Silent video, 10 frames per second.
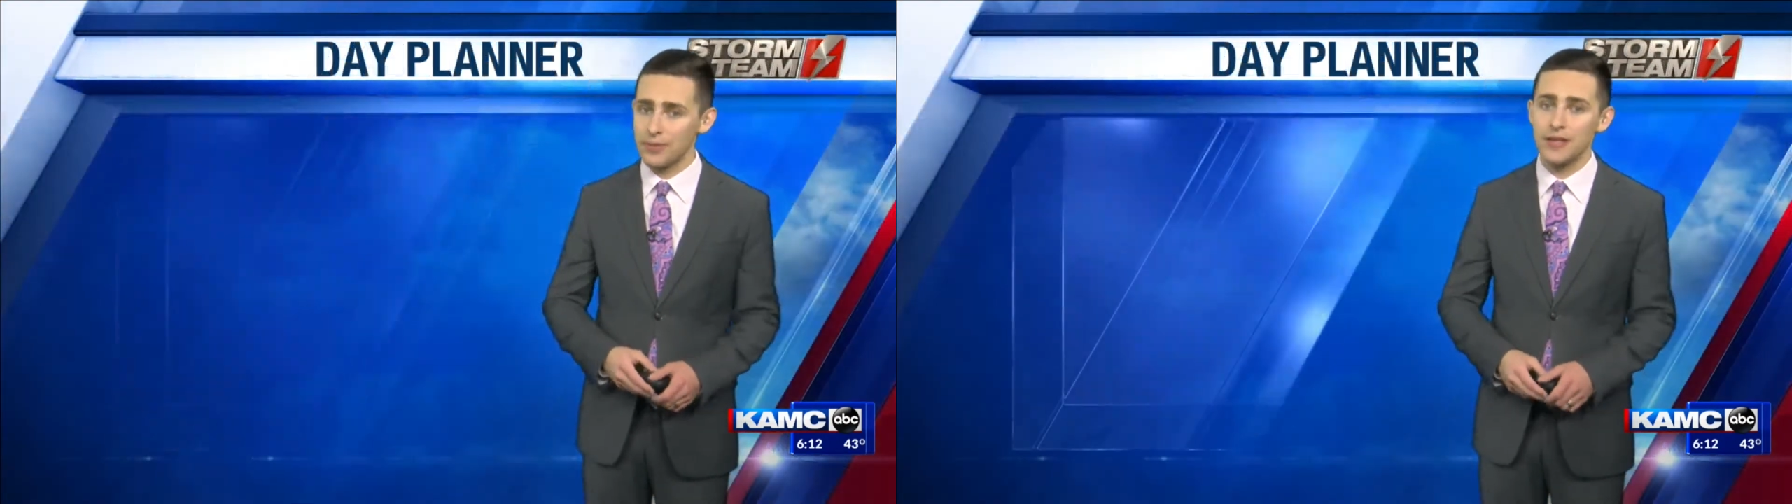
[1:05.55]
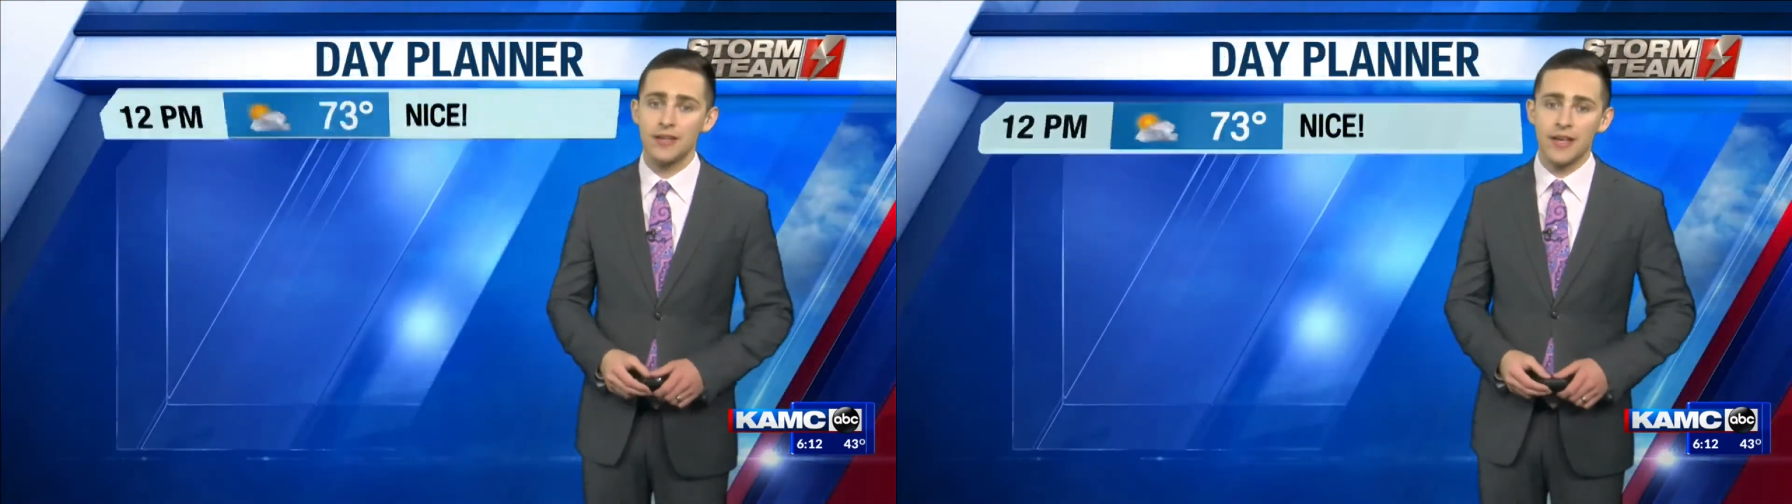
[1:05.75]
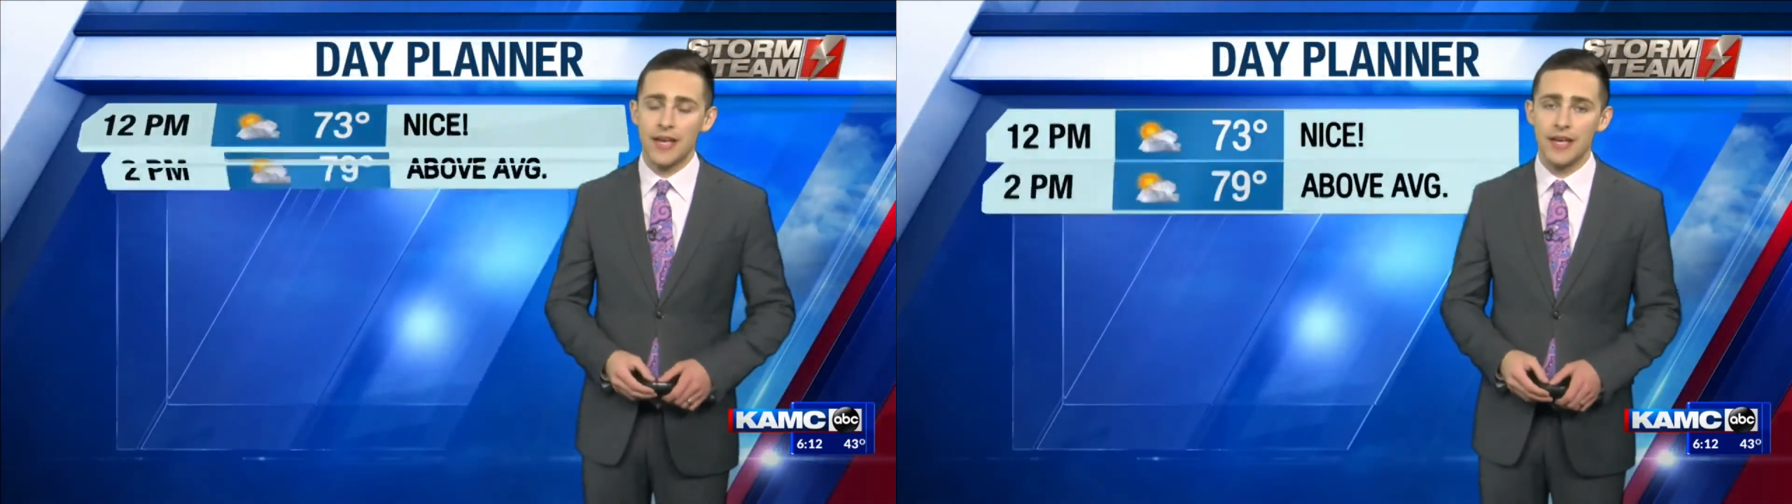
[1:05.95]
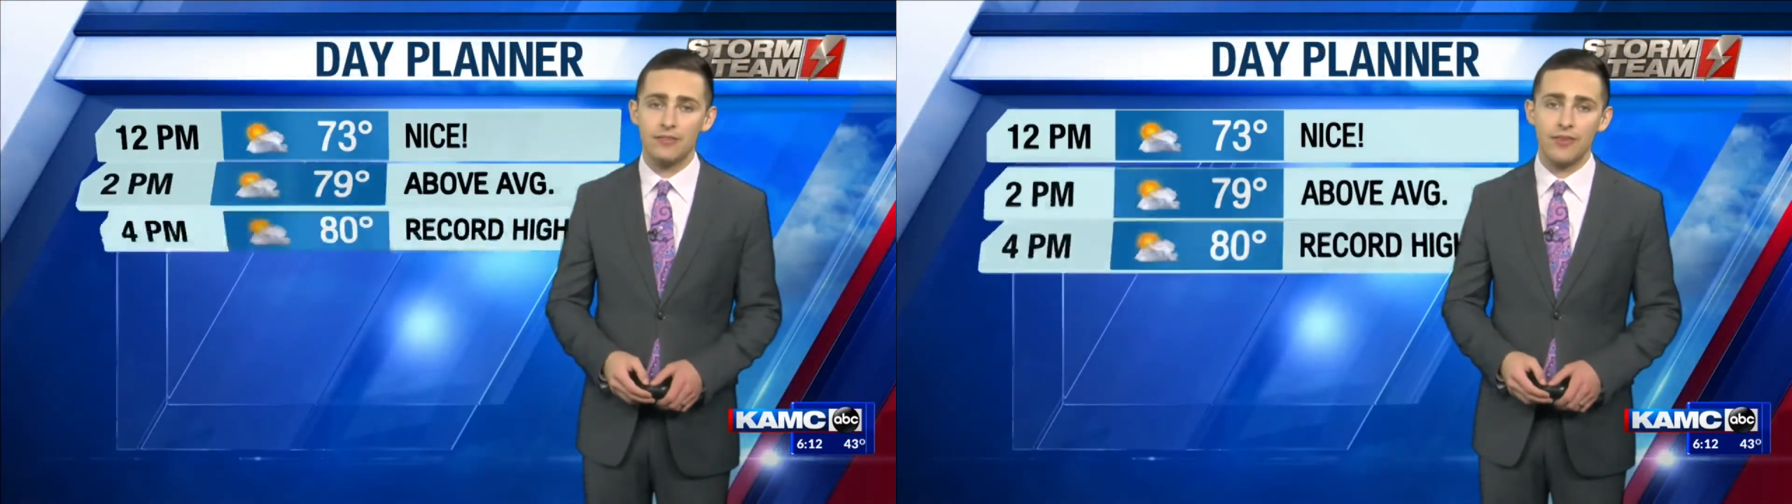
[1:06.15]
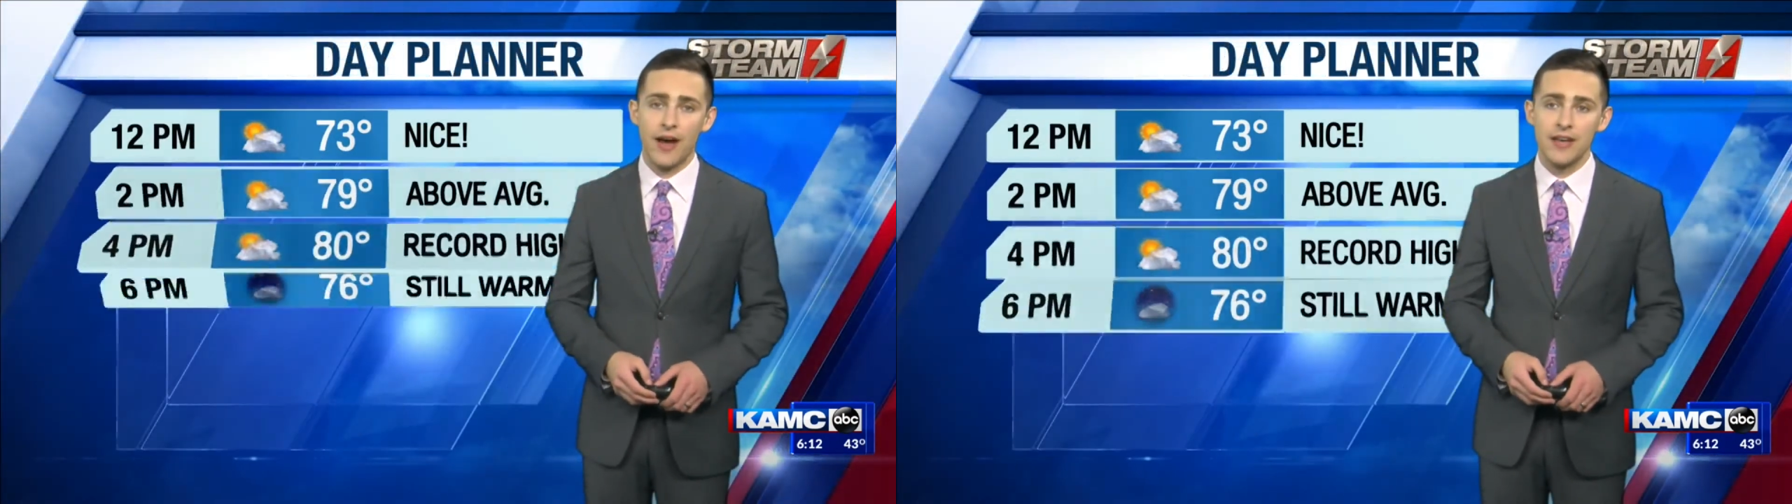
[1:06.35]
be
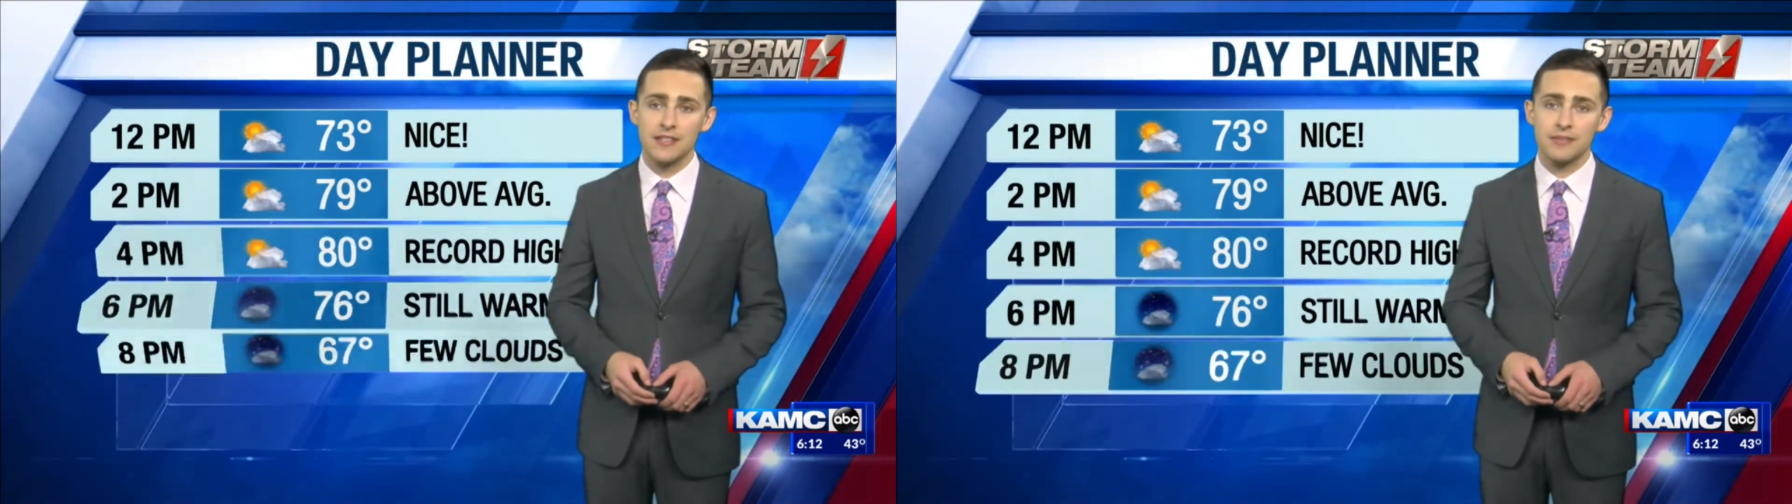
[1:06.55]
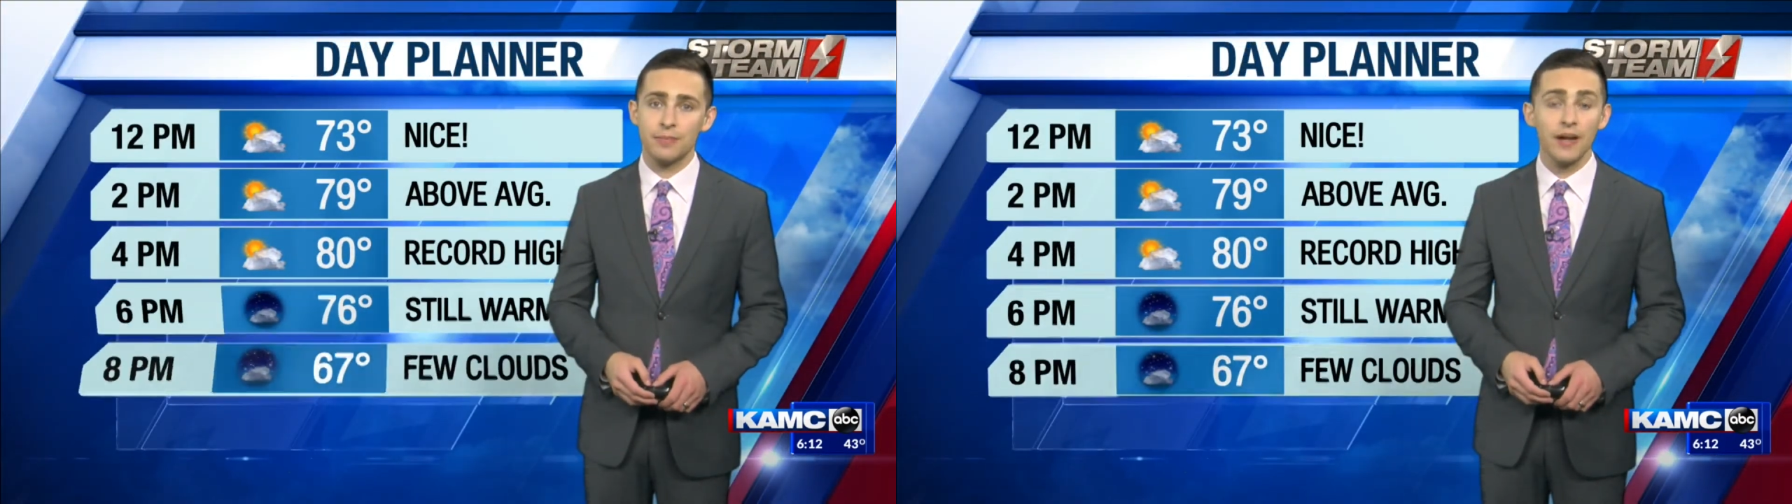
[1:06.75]
advised.